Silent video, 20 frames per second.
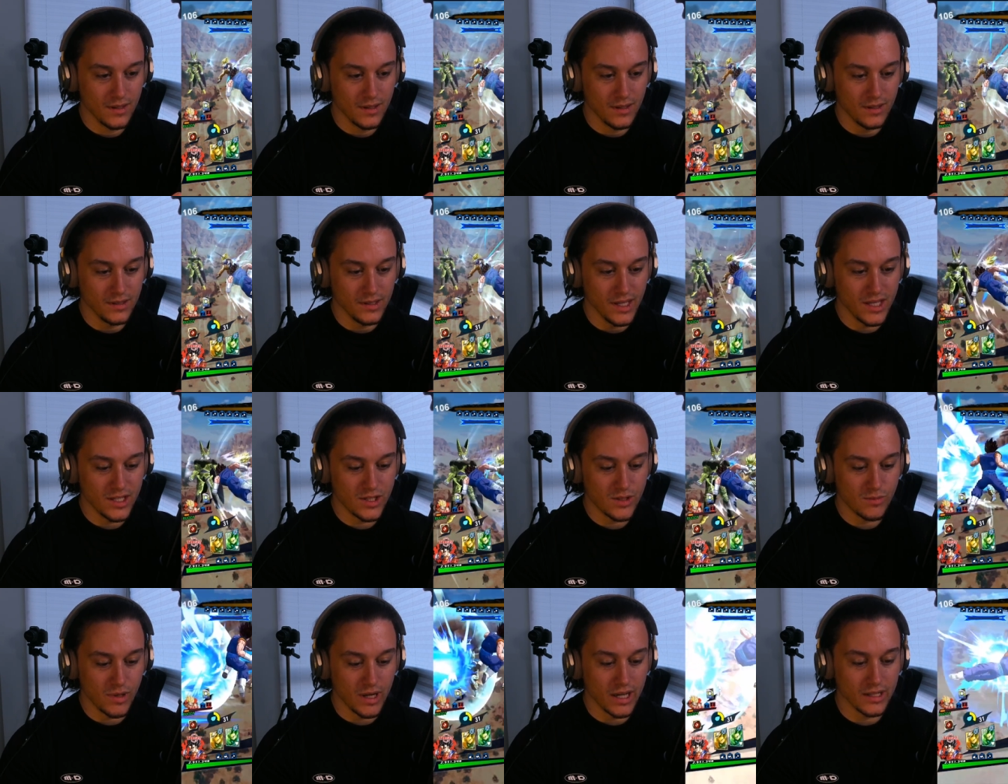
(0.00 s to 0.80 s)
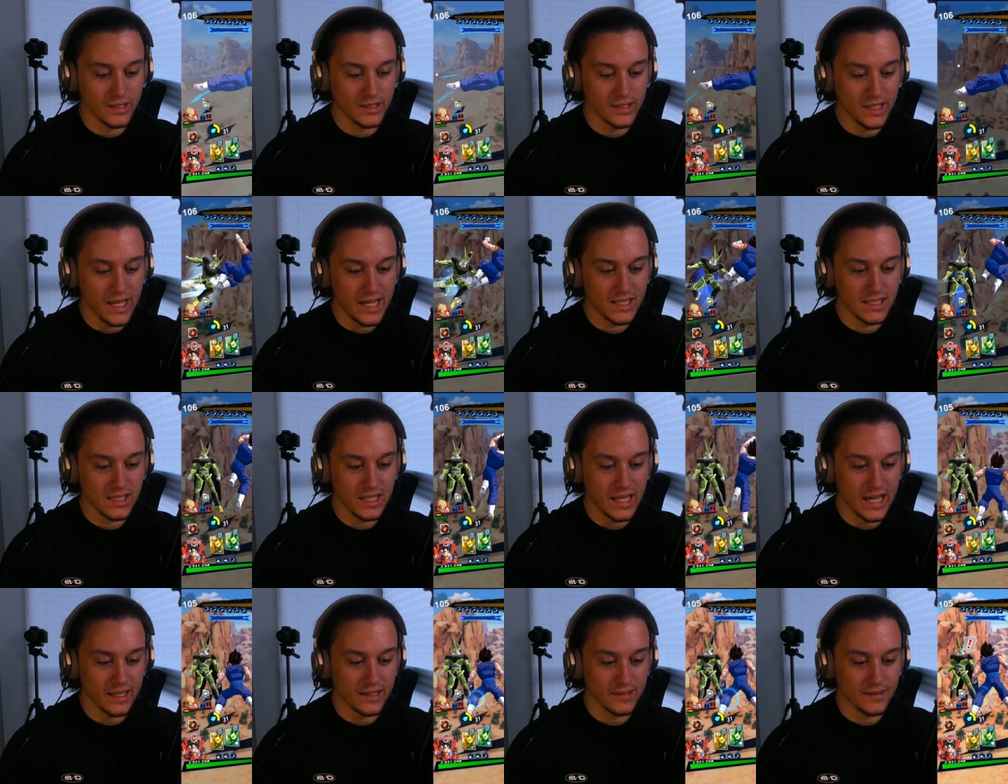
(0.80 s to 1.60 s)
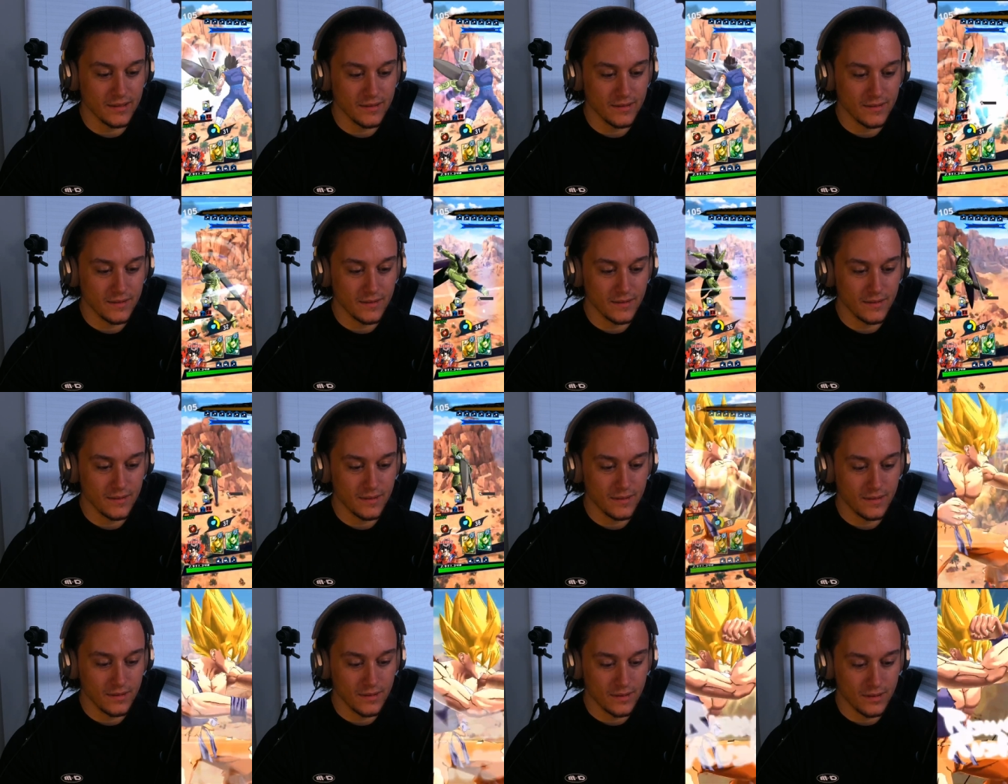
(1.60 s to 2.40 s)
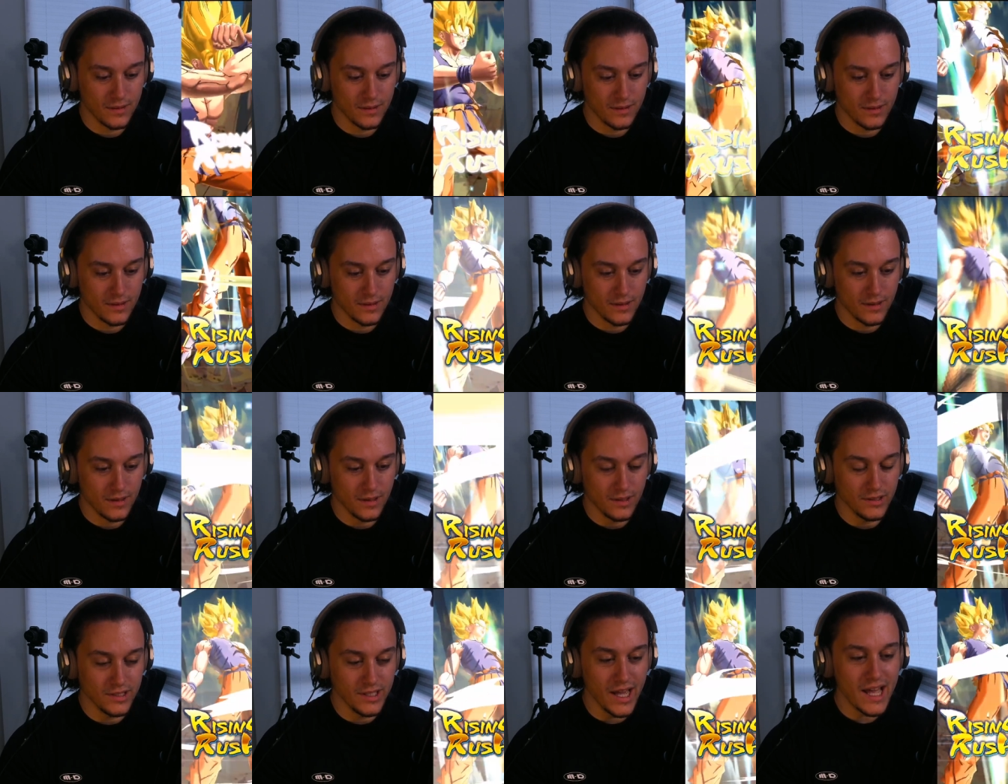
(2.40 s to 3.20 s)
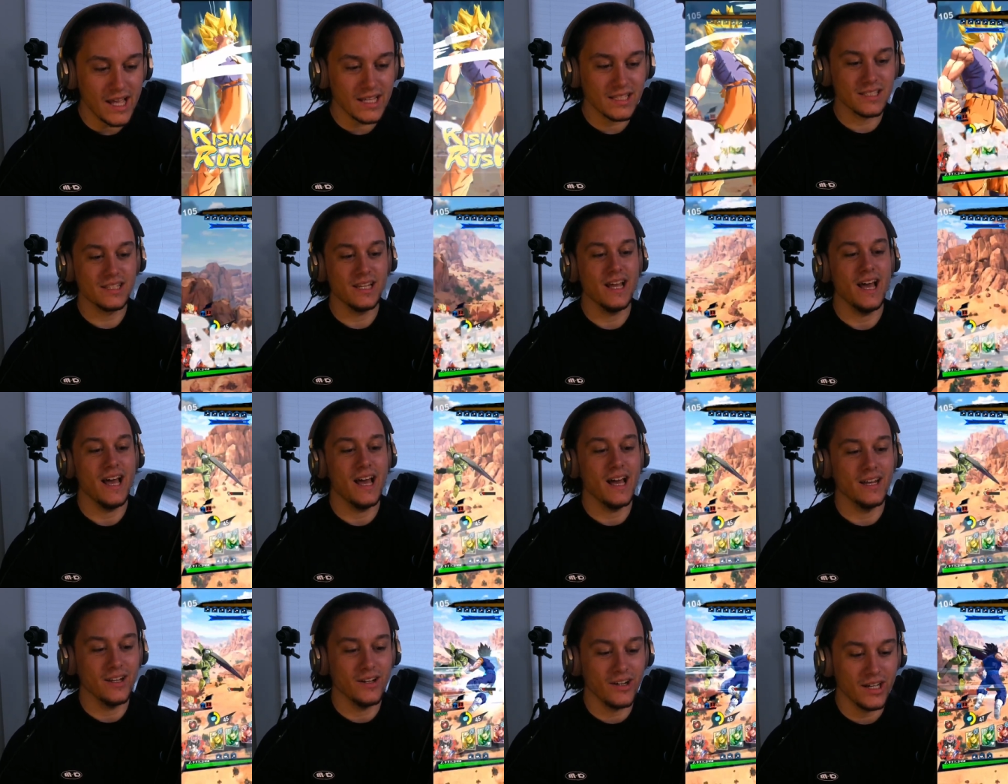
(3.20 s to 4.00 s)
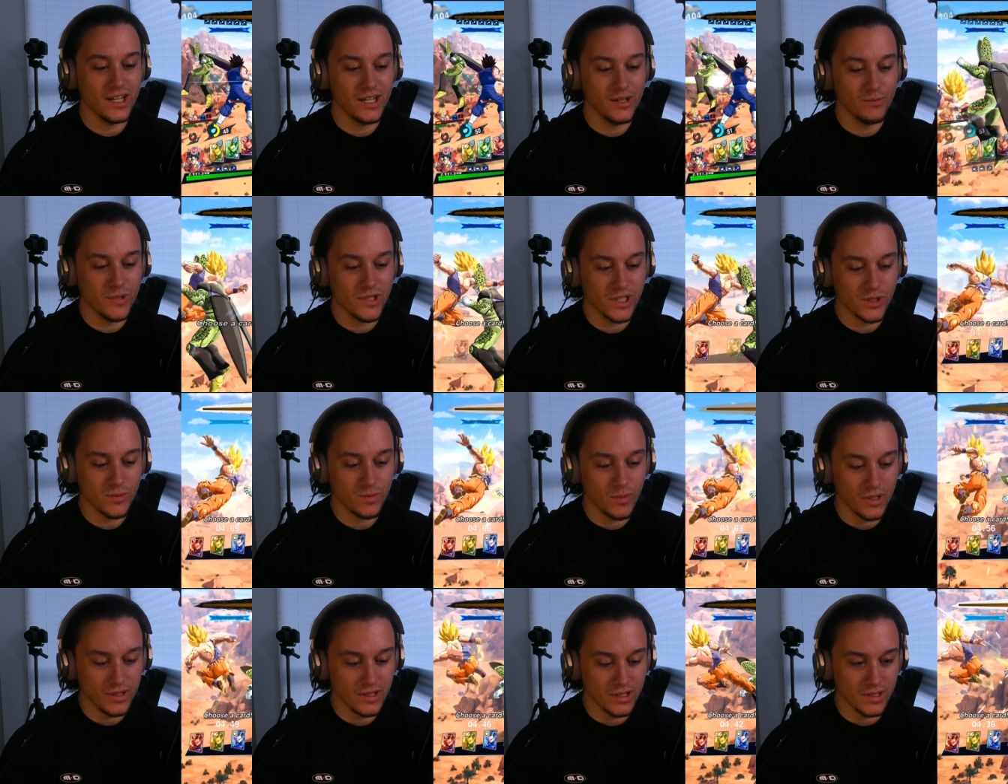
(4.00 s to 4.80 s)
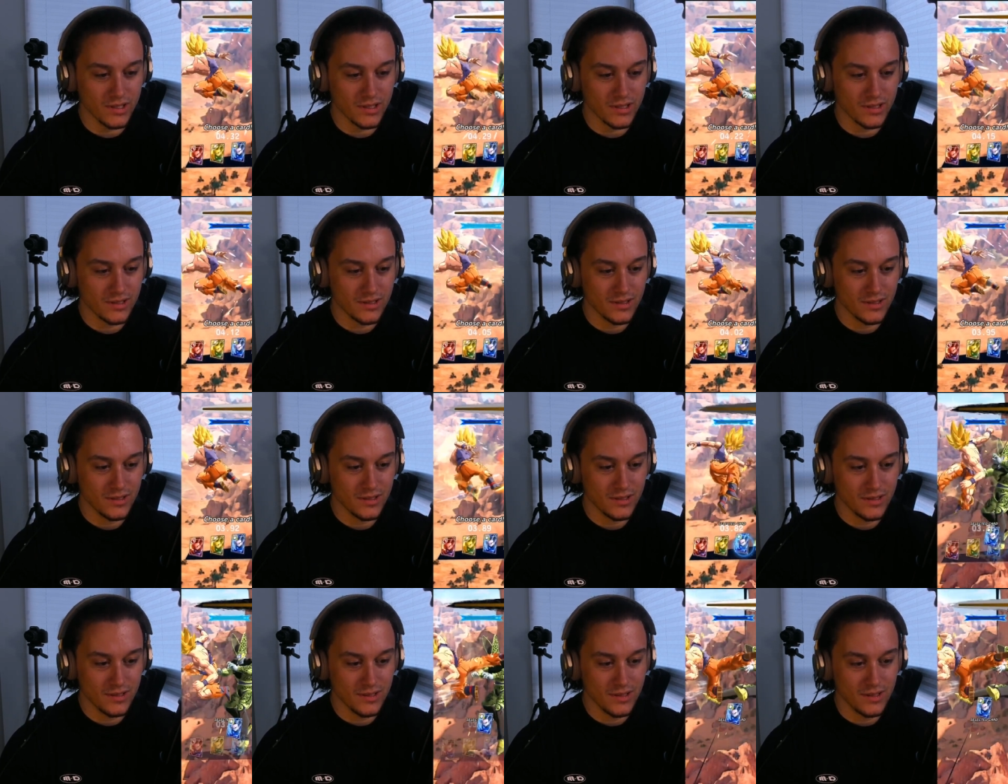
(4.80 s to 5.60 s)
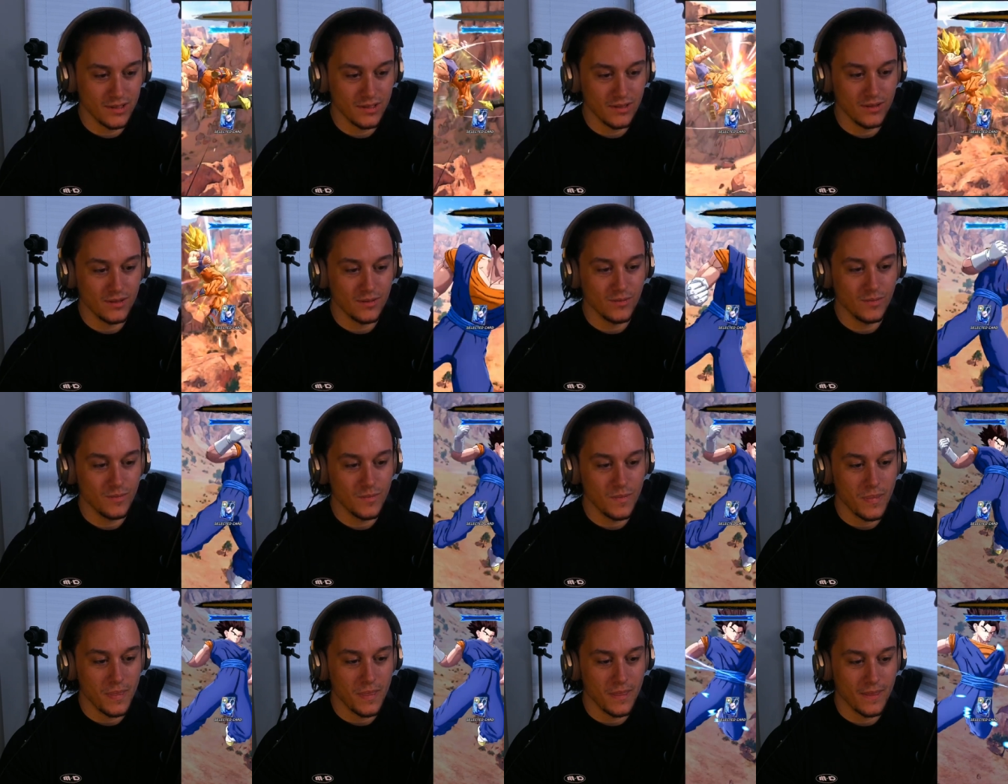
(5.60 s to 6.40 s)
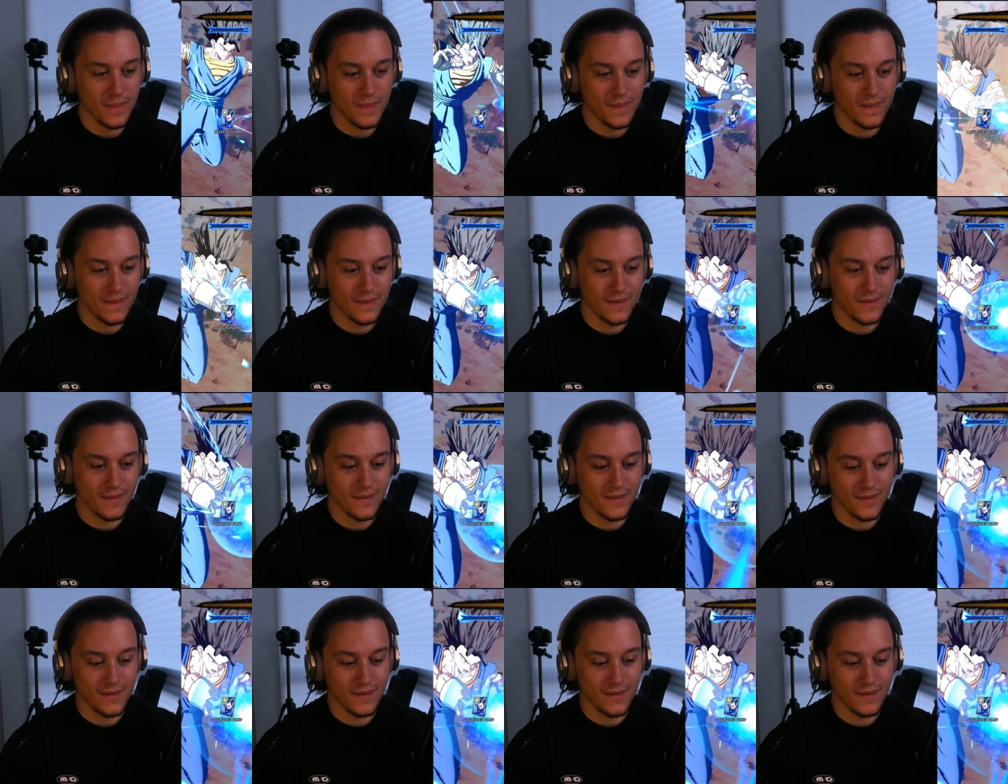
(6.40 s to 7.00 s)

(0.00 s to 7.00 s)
Yes, Ryan. Yes, lad. Yes, lad. Oi, we just won this. Whoa, I wouldn't go that far.